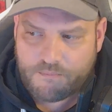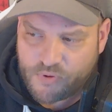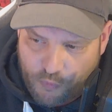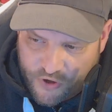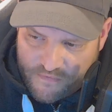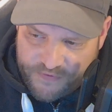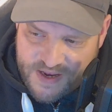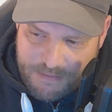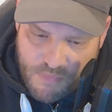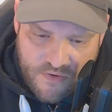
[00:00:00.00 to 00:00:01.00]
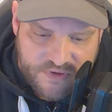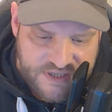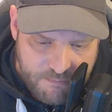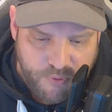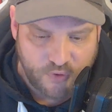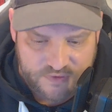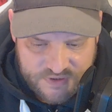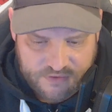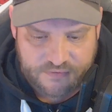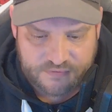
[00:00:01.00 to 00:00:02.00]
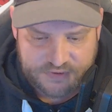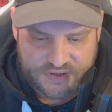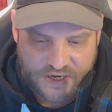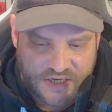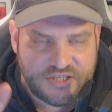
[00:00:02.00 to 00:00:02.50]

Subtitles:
But one of the most important tools